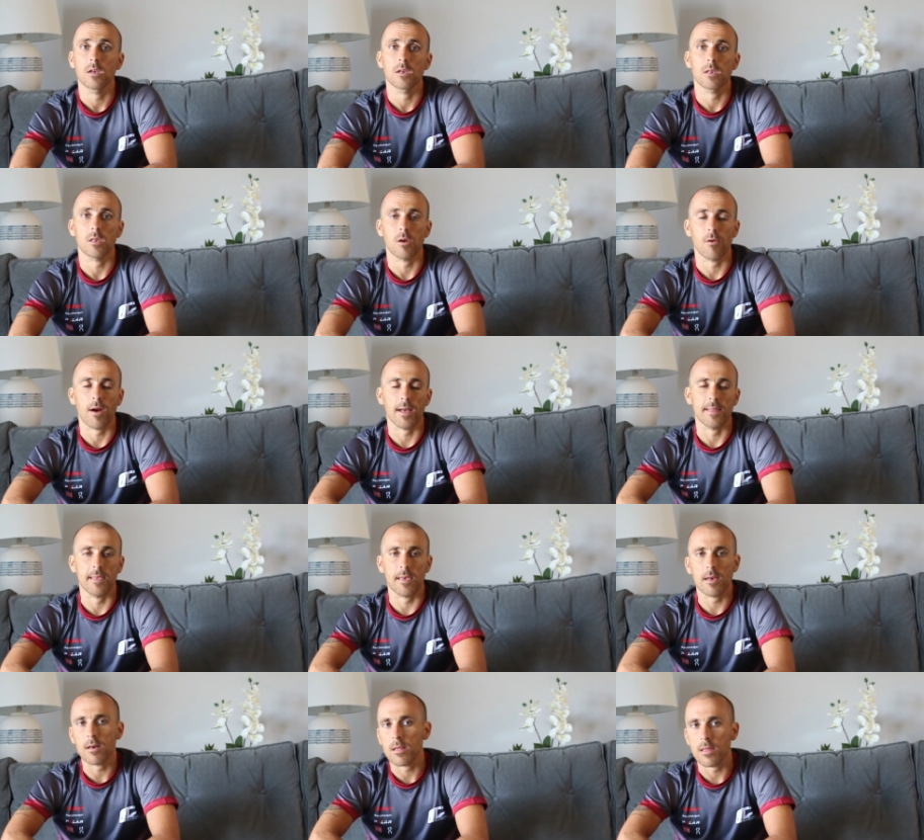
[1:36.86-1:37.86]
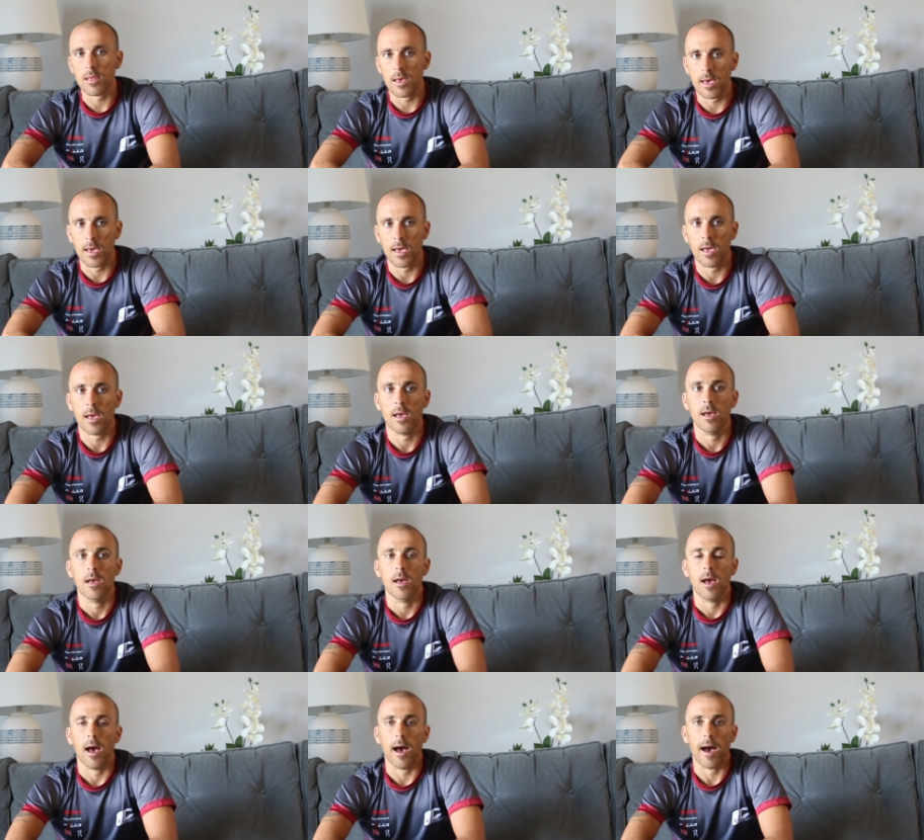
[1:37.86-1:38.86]
So ideally,
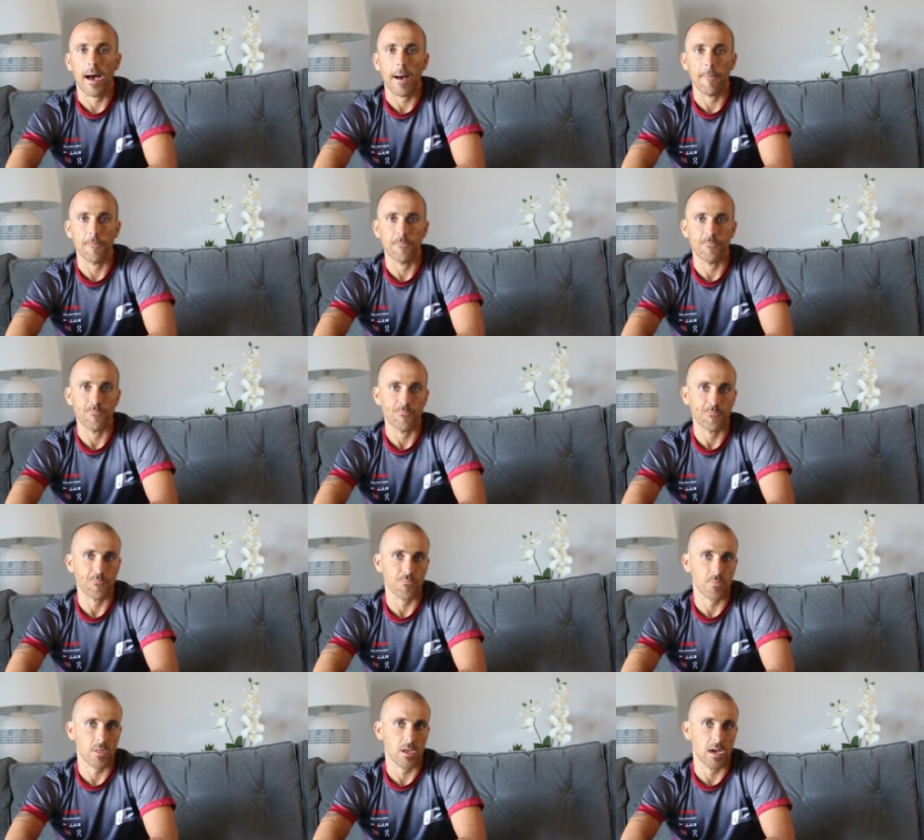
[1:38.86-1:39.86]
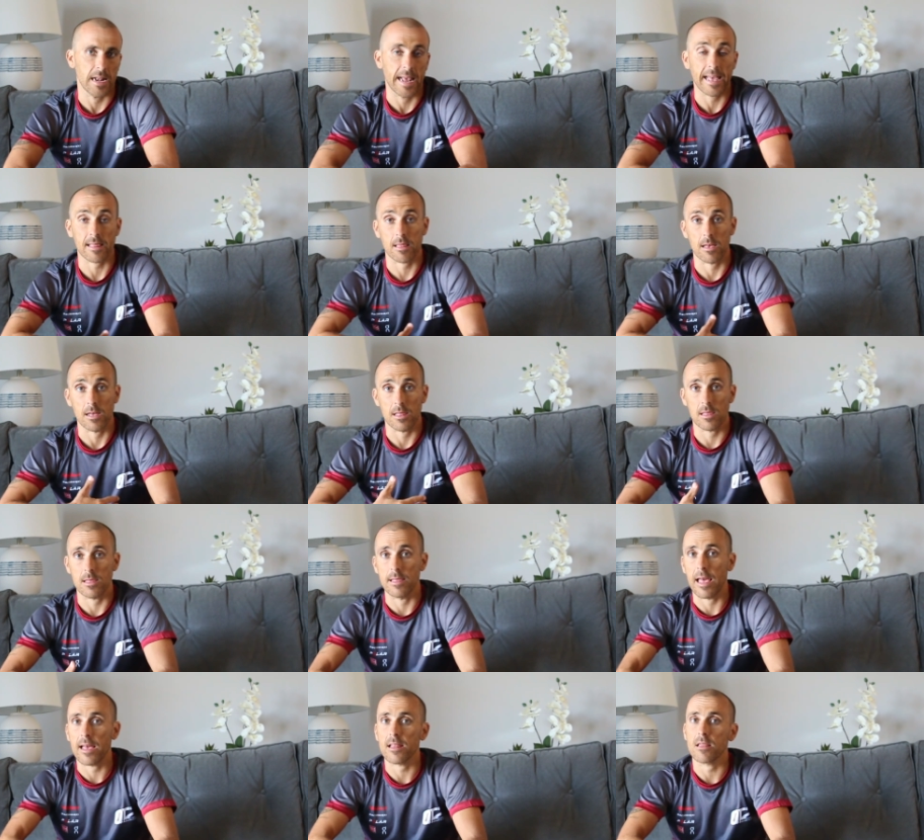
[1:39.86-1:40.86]
an
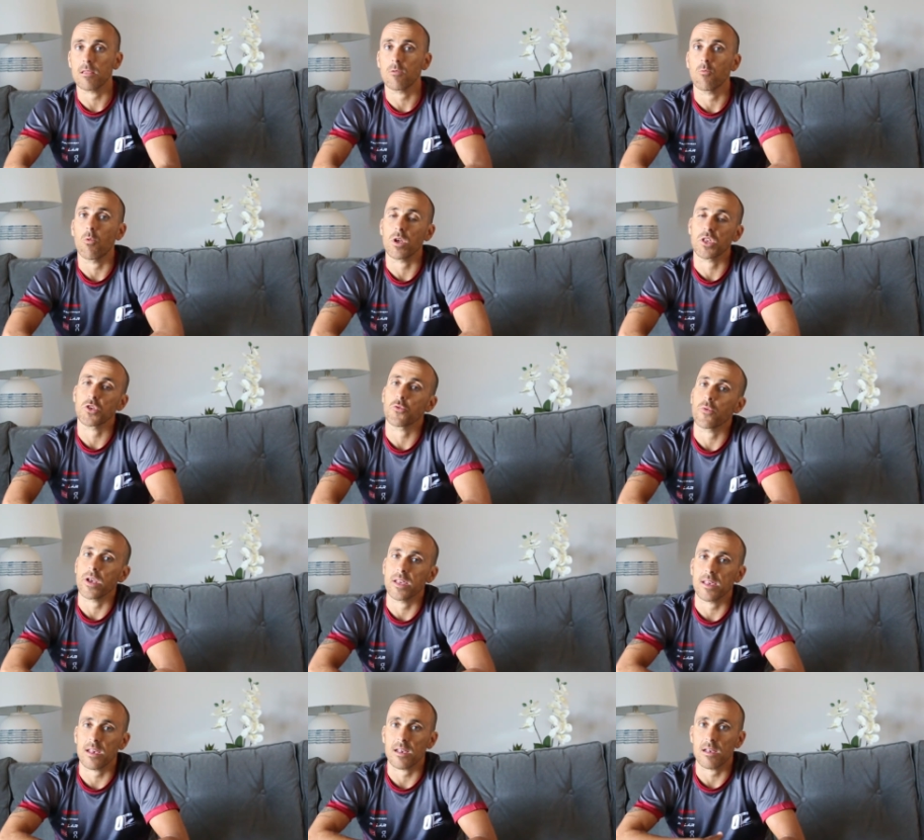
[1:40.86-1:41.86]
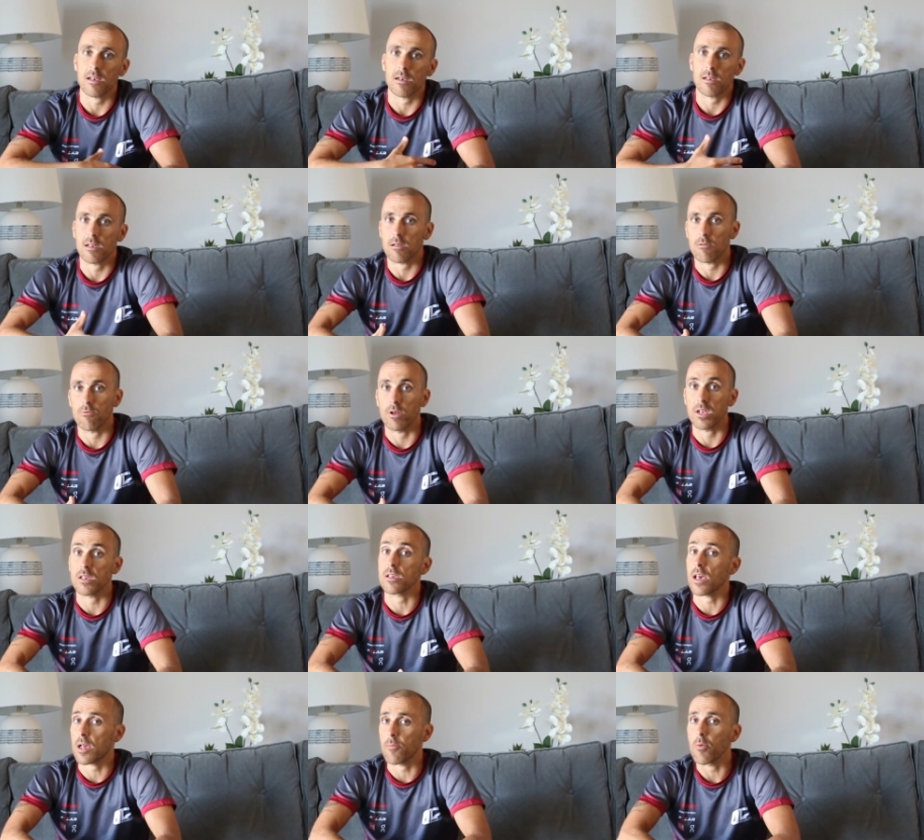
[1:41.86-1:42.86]
athlete that wants to race
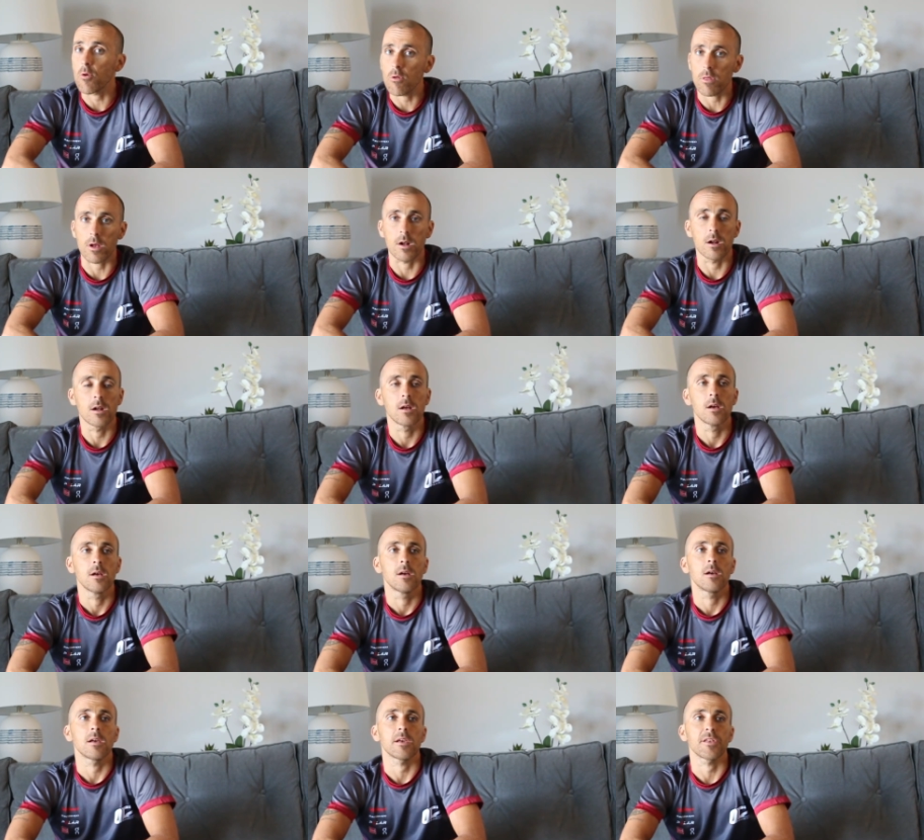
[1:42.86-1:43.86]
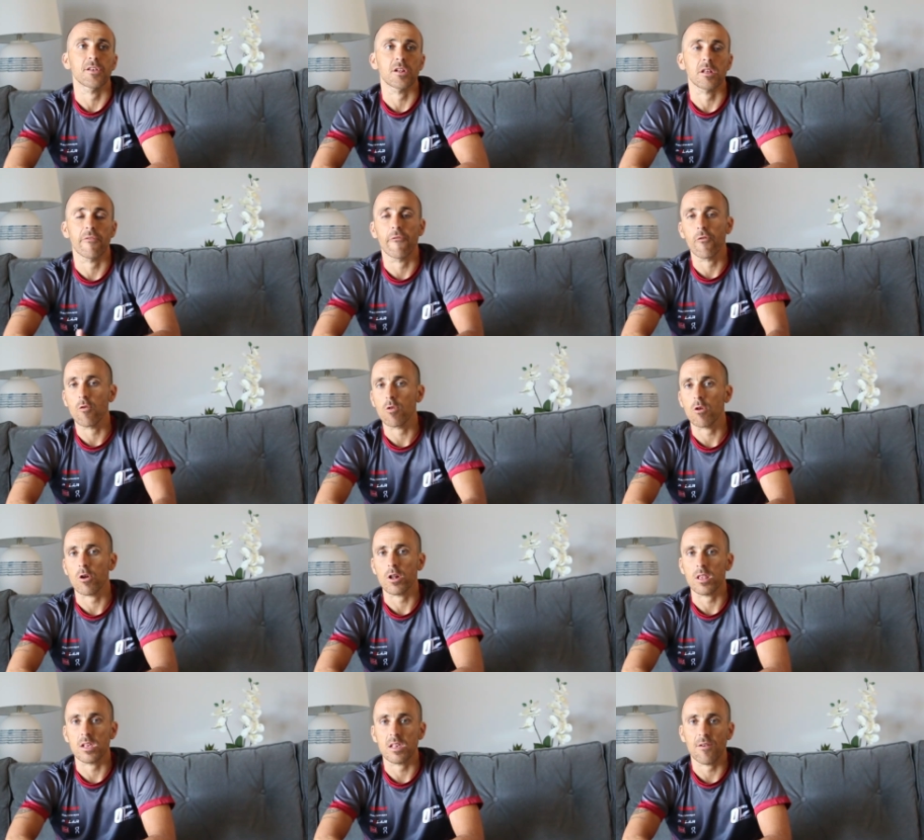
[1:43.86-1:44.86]
races like Boulder, either the full
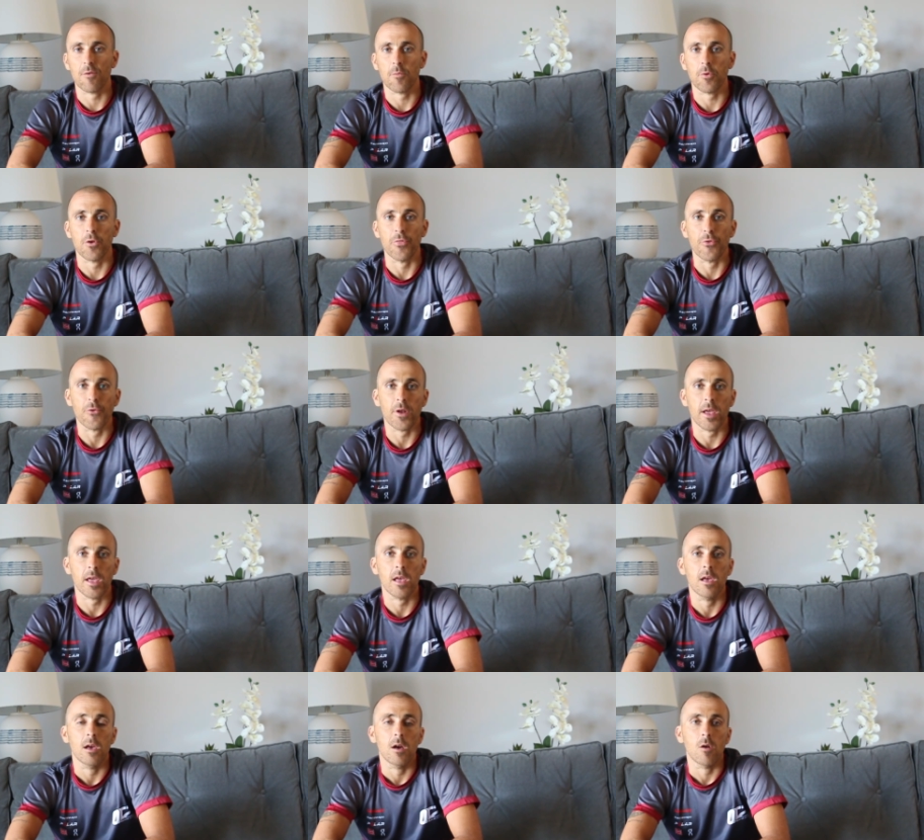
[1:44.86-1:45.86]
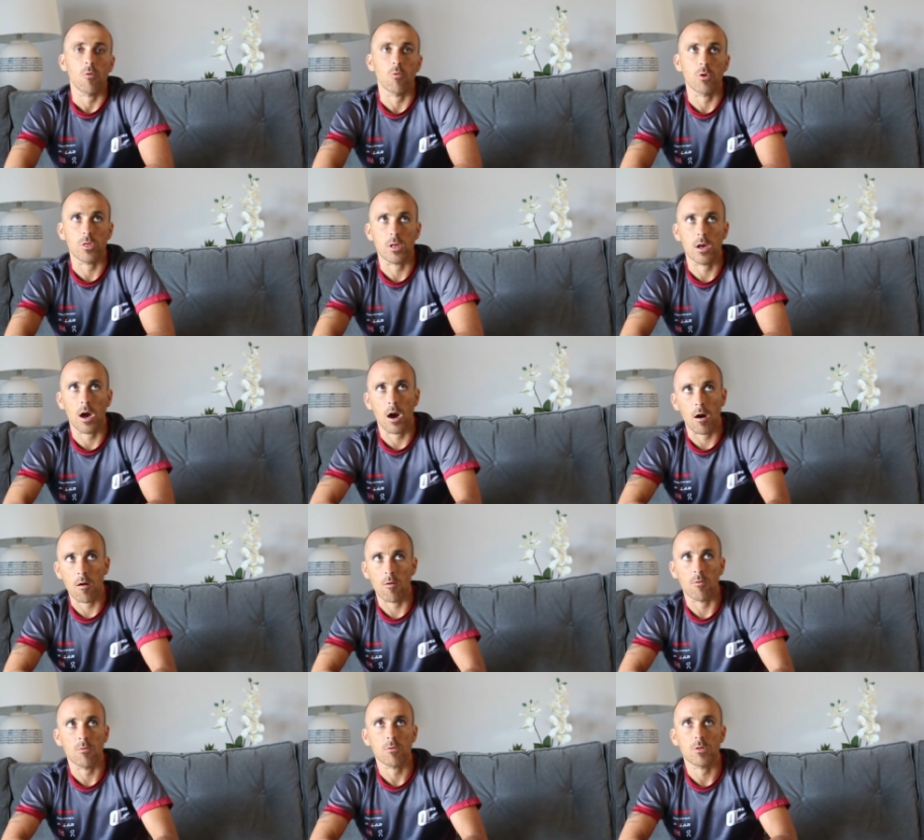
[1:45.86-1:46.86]
or the 7.3, would
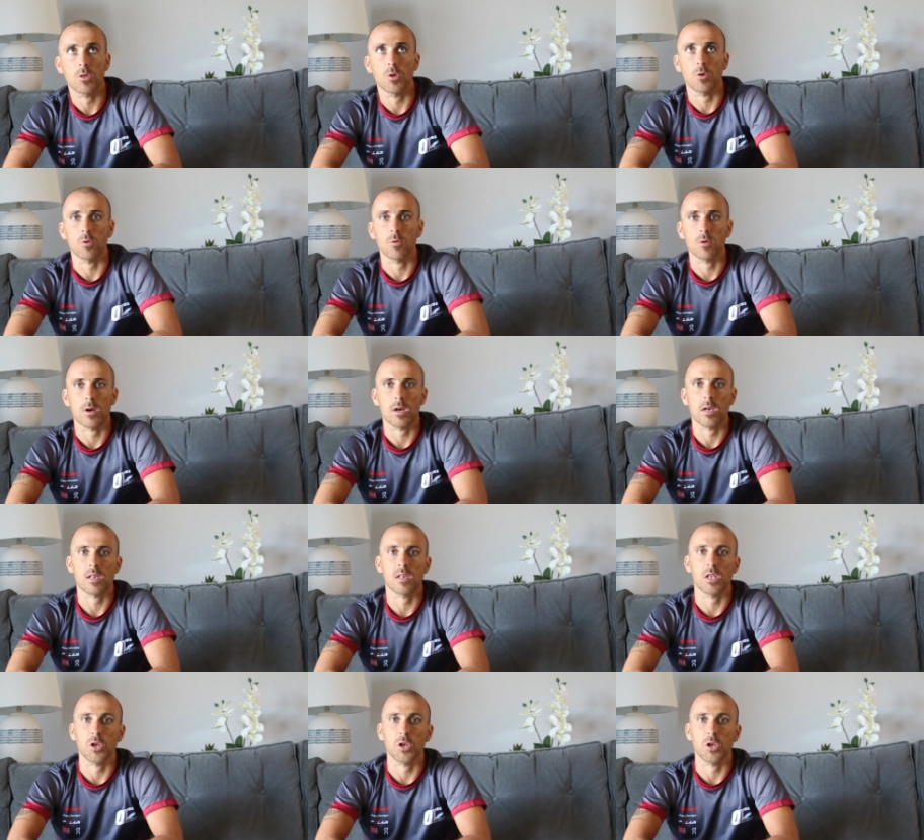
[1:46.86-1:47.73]
go to a